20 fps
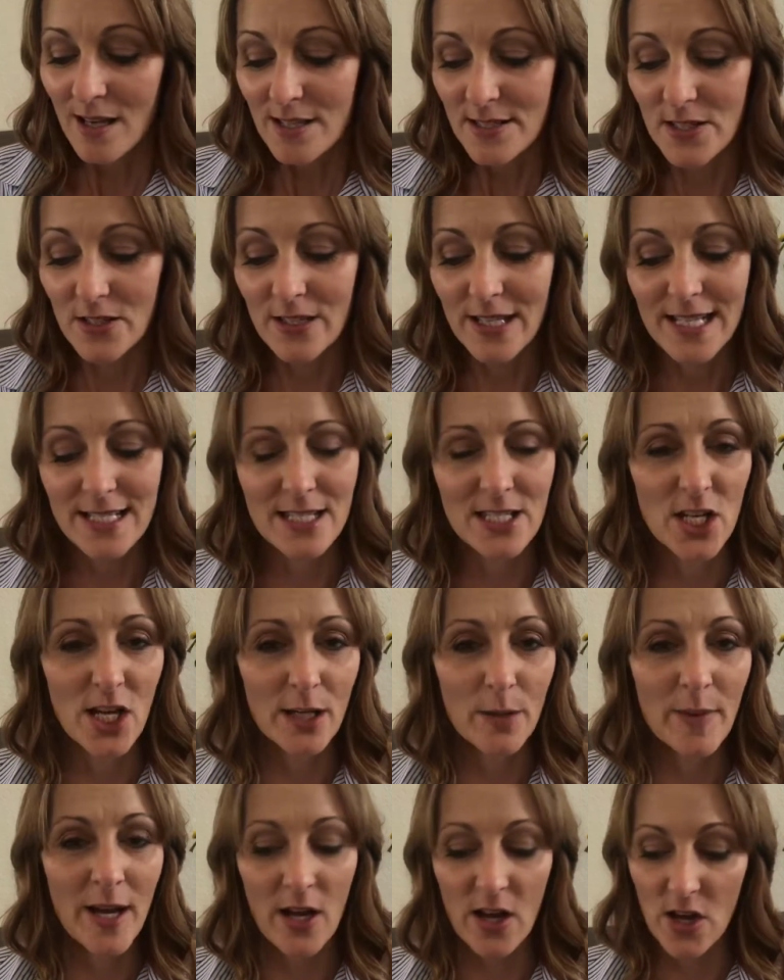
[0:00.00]
So let's
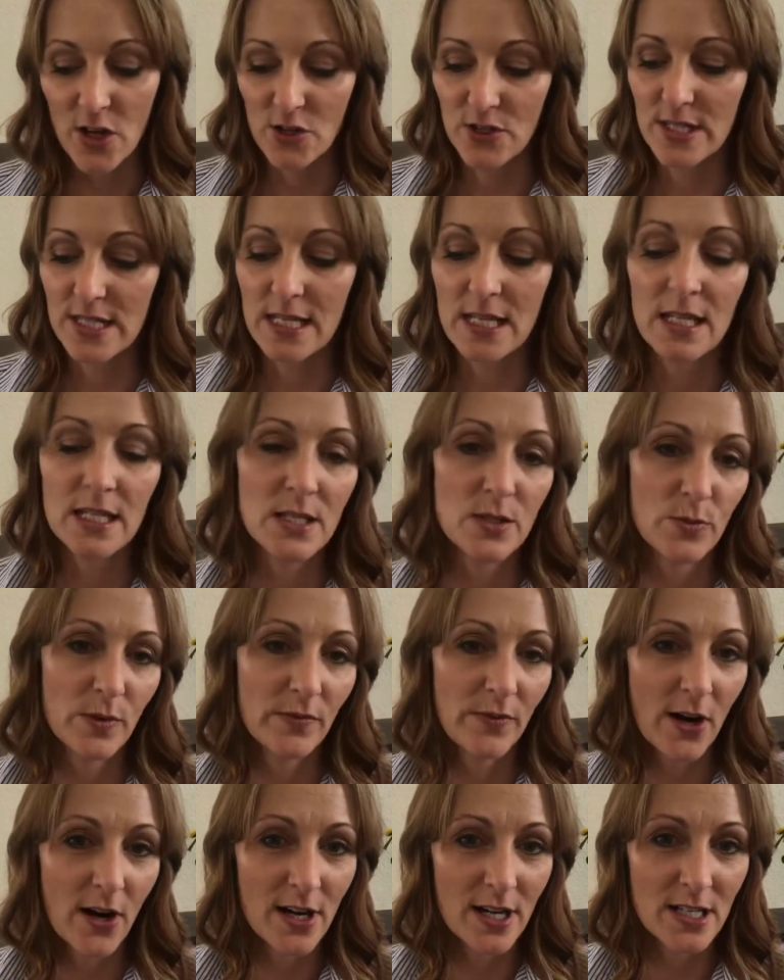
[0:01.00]
talk about hosting, because
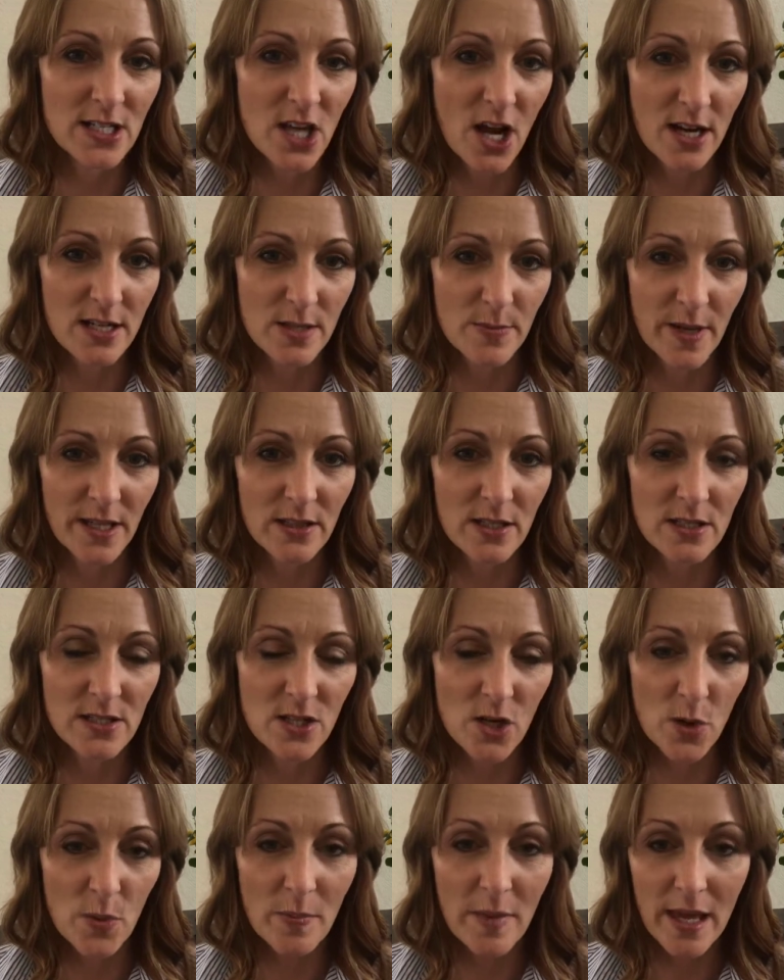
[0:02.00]
we've already talked about the
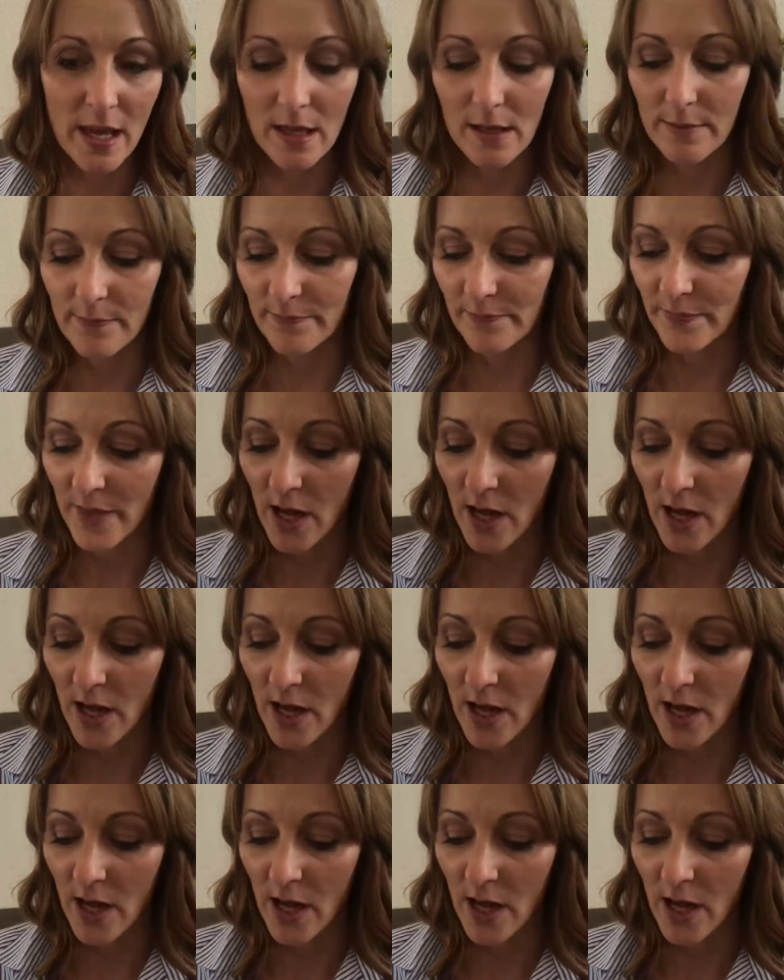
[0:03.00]
domain.